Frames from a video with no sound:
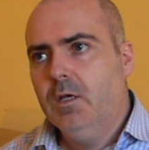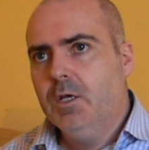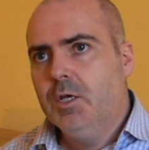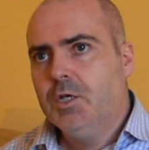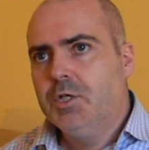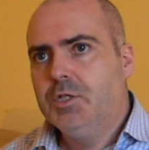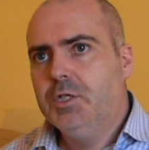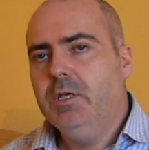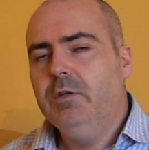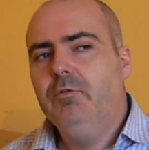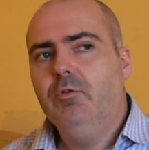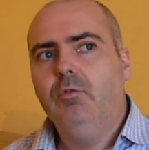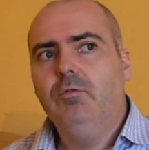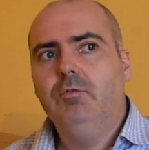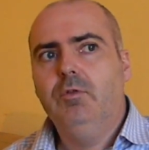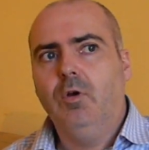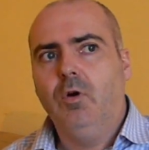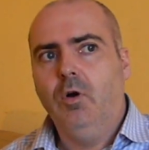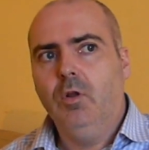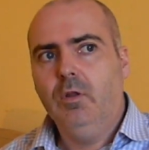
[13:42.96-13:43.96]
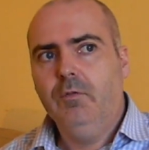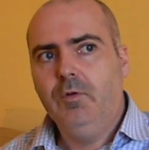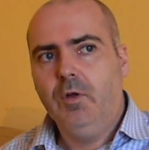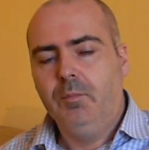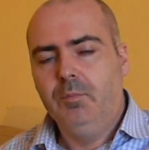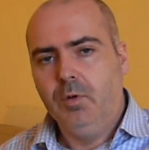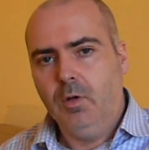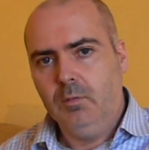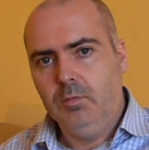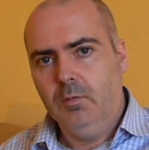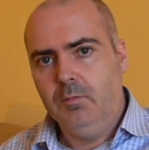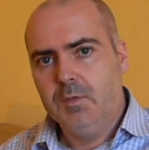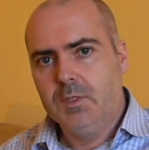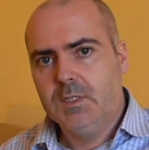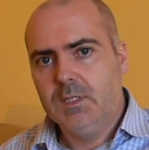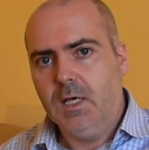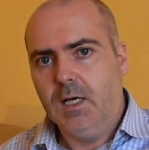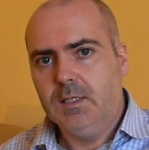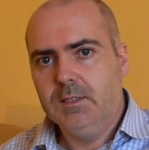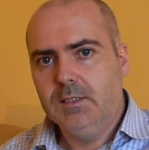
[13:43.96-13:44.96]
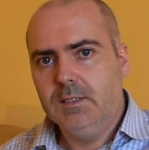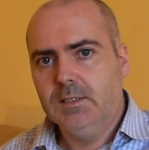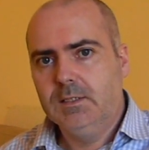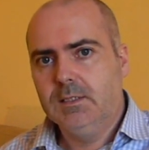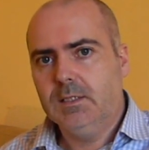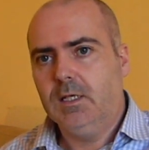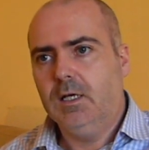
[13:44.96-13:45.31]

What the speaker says: She ruled that all of our problems started